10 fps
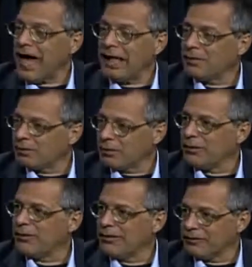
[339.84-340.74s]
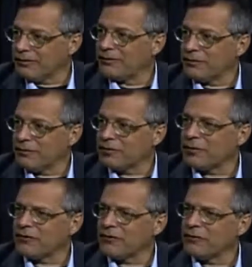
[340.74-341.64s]
Halliburton, and some of these
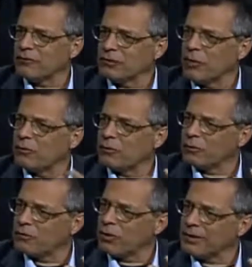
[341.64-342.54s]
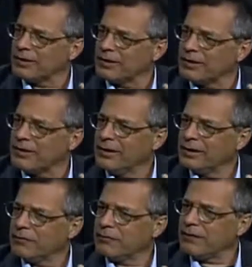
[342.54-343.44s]
companies that are really almost more like
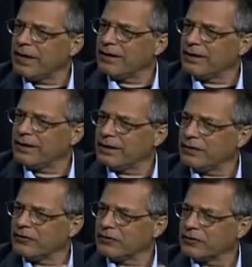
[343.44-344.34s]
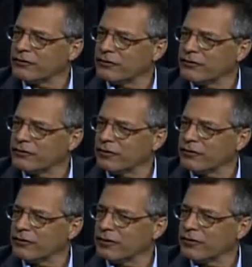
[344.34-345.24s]
providing services
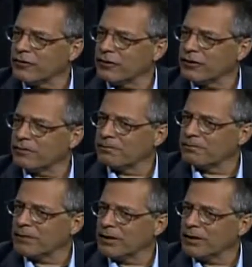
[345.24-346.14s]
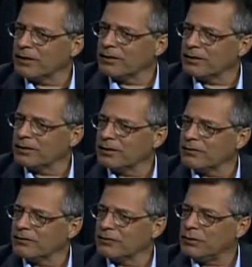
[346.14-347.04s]
as far as
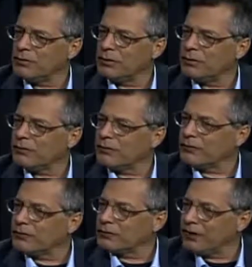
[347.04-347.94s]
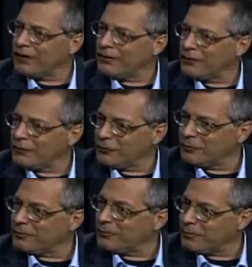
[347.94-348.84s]
repurposing retired U.S.
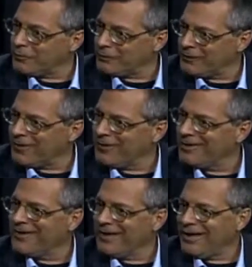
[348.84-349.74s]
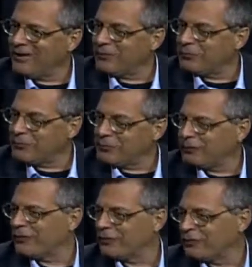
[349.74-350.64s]
military personnel as
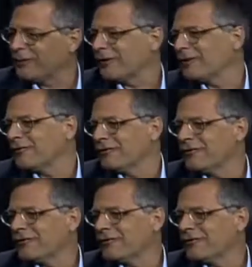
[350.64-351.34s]
mercenaries in other countries.